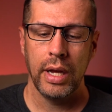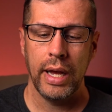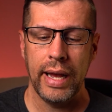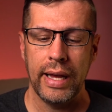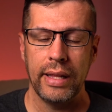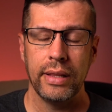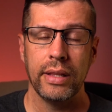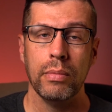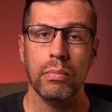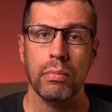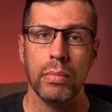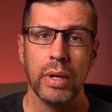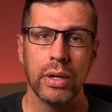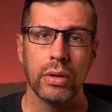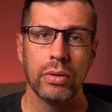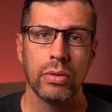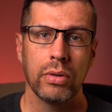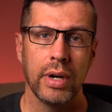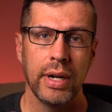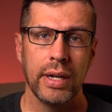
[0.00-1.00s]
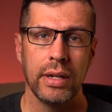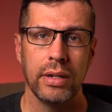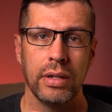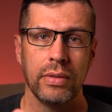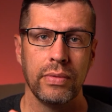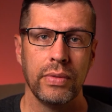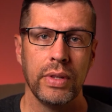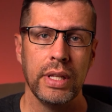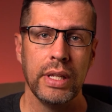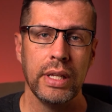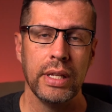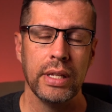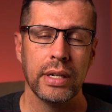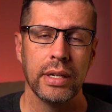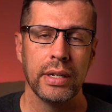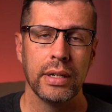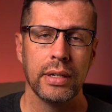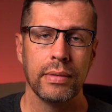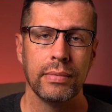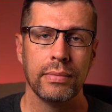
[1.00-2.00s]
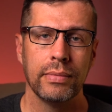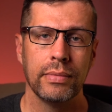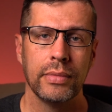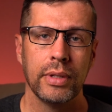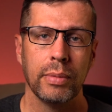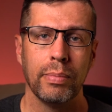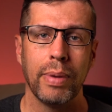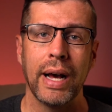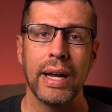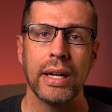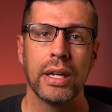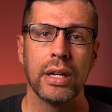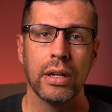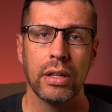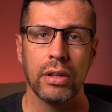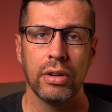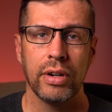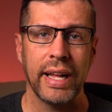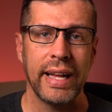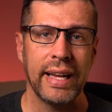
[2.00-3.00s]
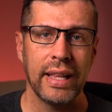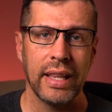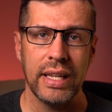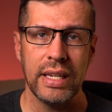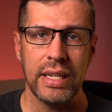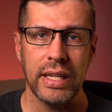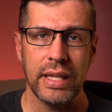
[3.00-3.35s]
at the middle ground of the, uh, the bi-colored L E